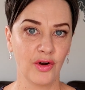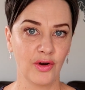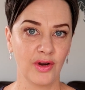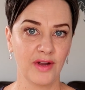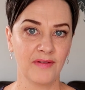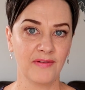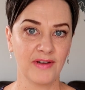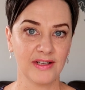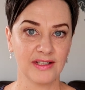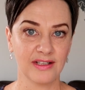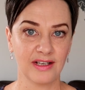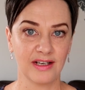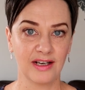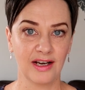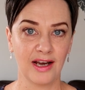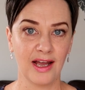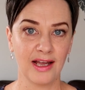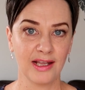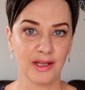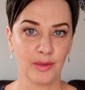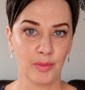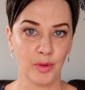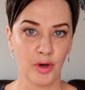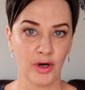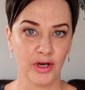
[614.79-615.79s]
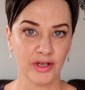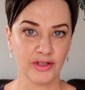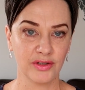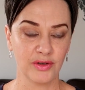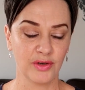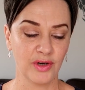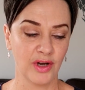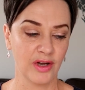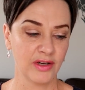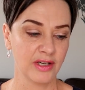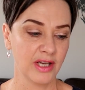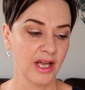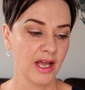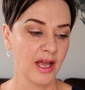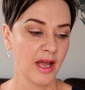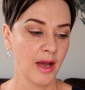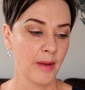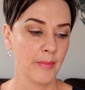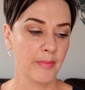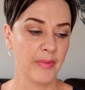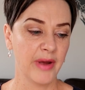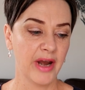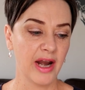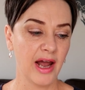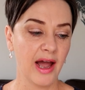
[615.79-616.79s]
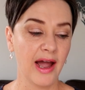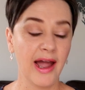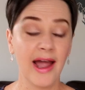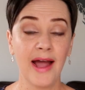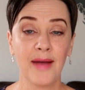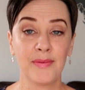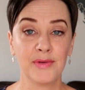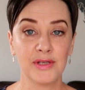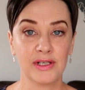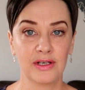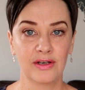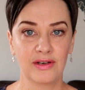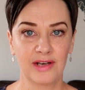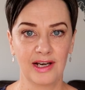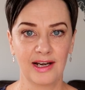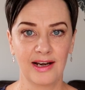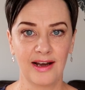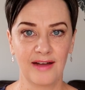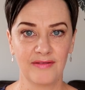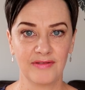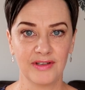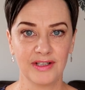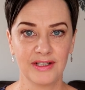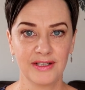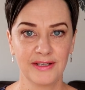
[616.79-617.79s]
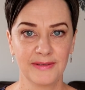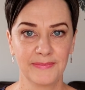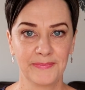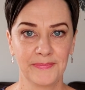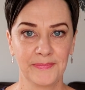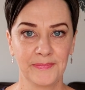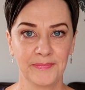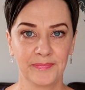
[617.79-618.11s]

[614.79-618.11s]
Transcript: if I was going to like the product or not but I absolutely love it